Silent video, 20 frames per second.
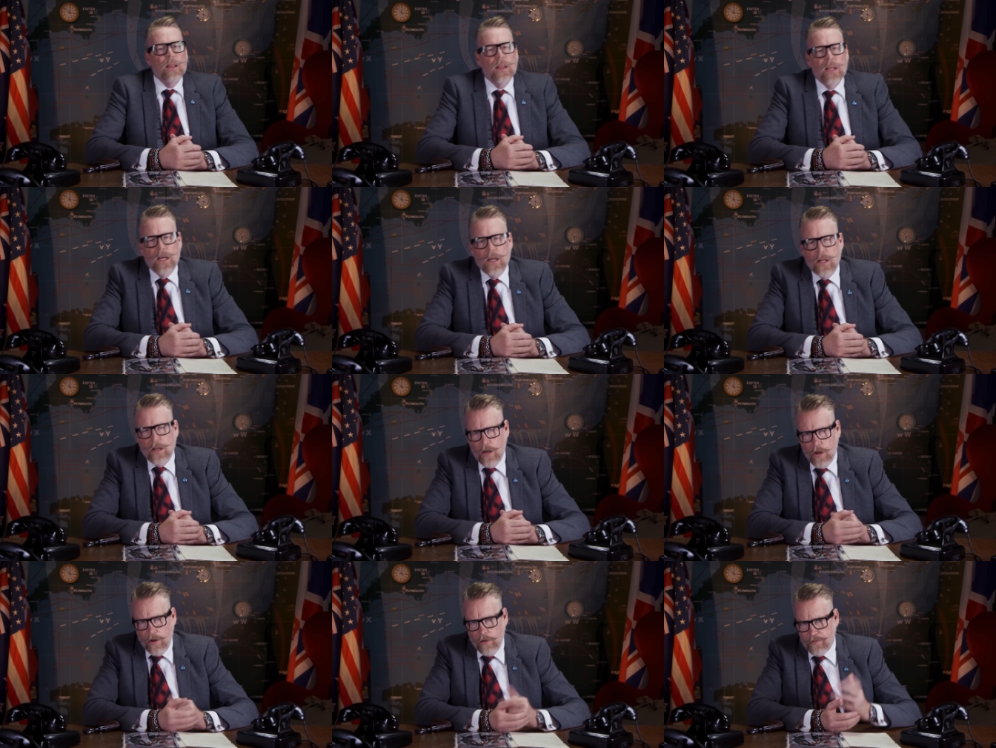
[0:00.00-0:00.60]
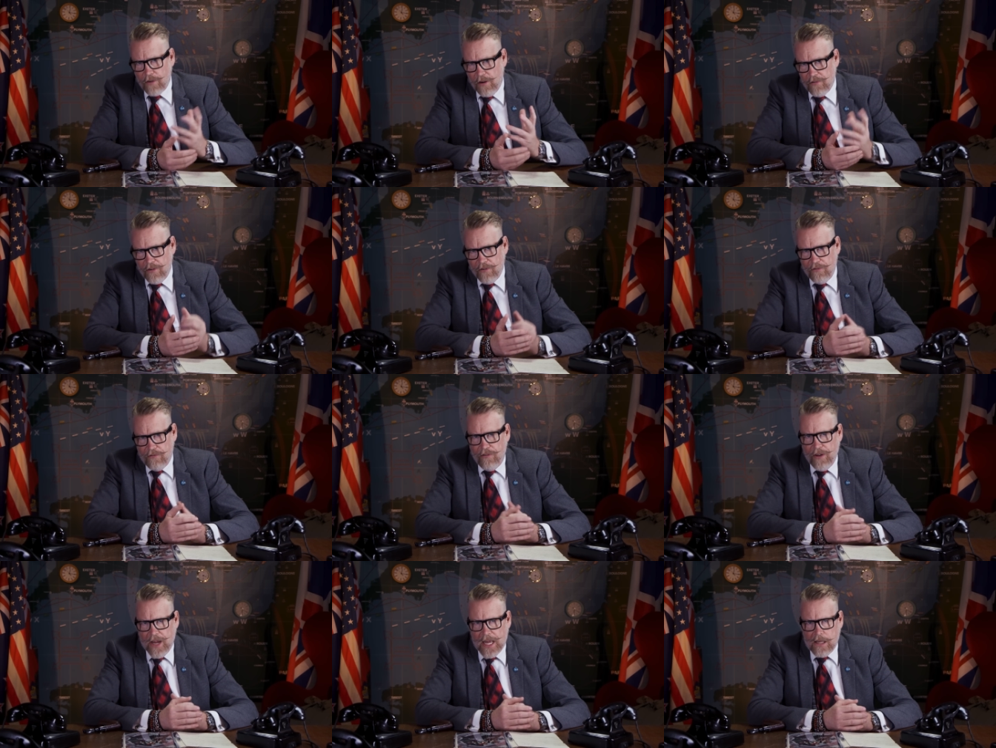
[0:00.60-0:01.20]
The
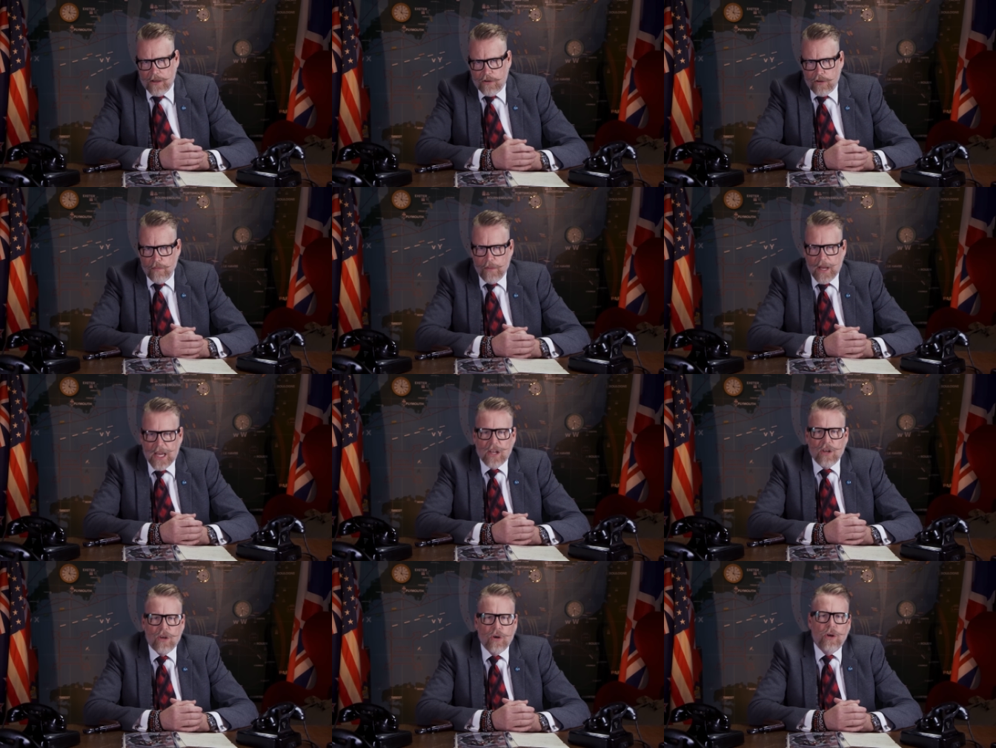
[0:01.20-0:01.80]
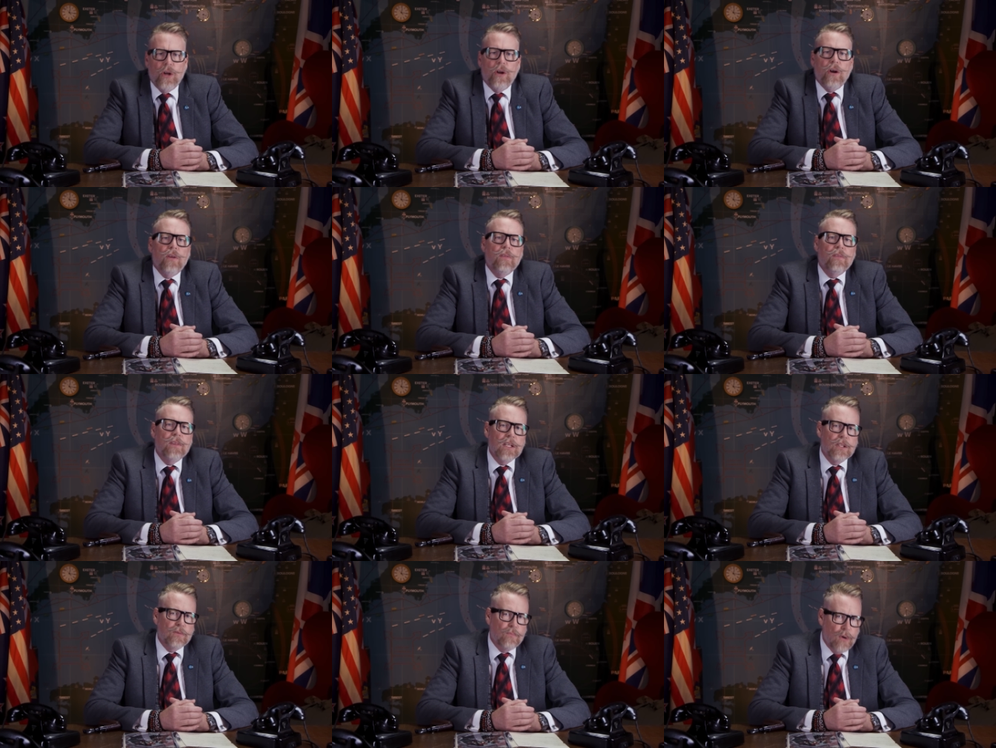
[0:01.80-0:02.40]
Luftwaffe failed to make good
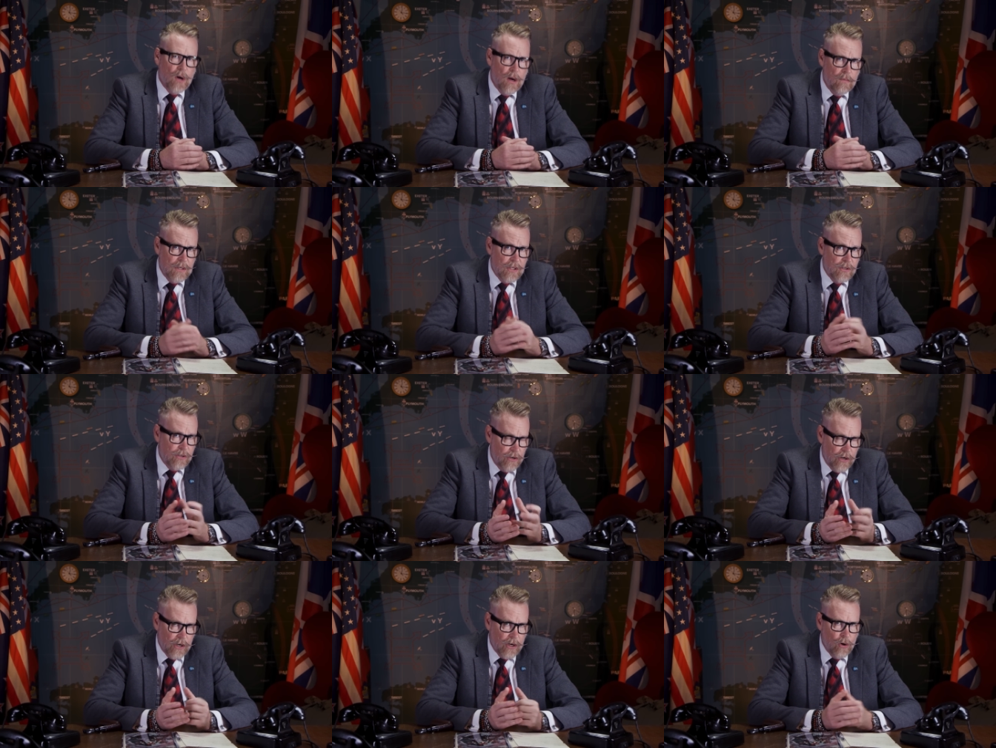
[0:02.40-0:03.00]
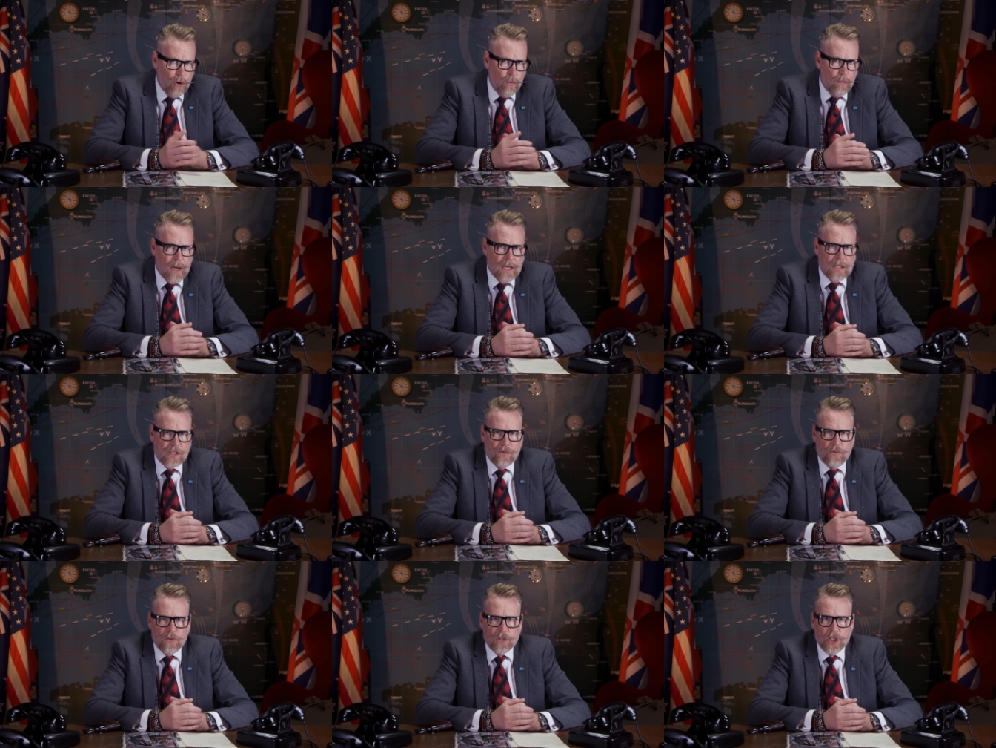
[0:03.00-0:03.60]
on this promise during
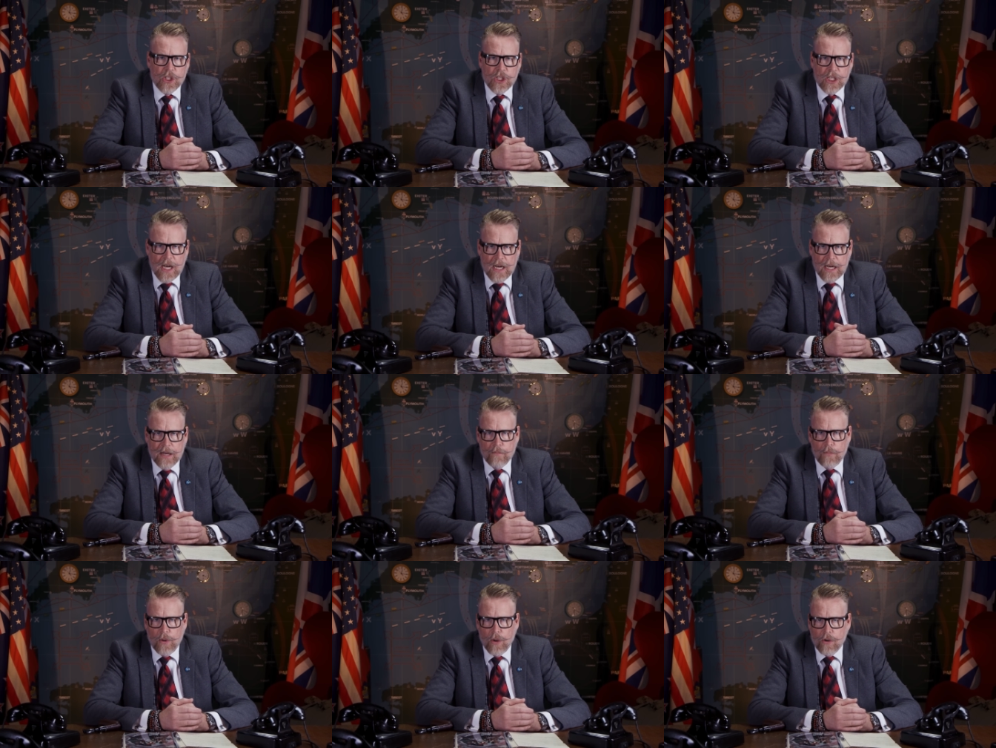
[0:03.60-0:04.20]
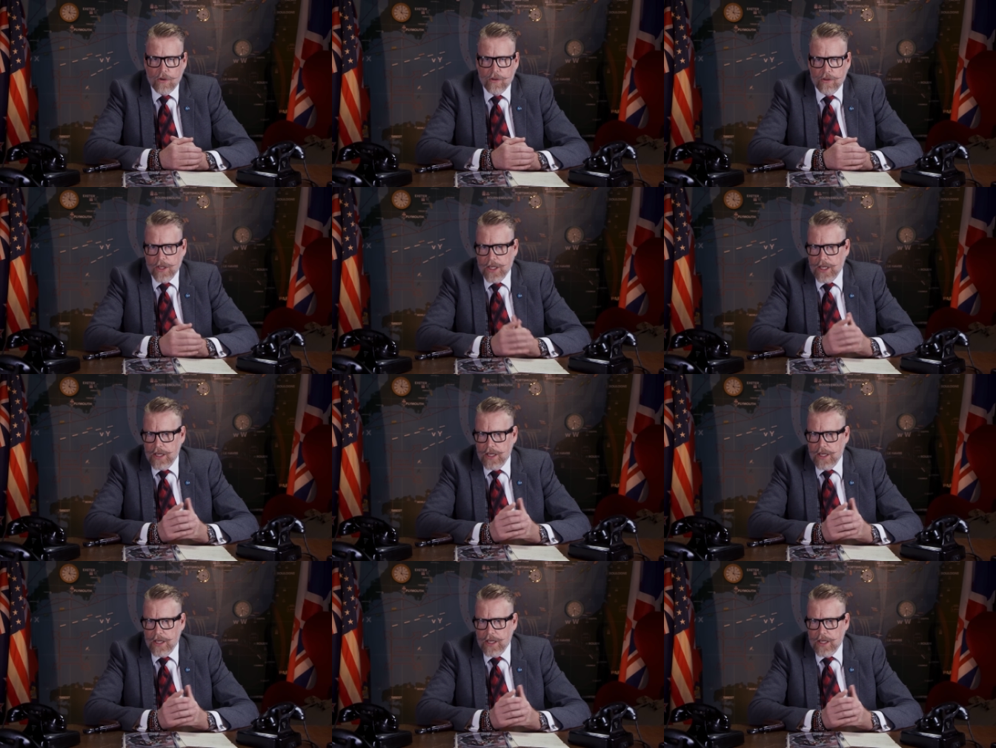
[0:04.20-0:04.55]
Operation Steinbock,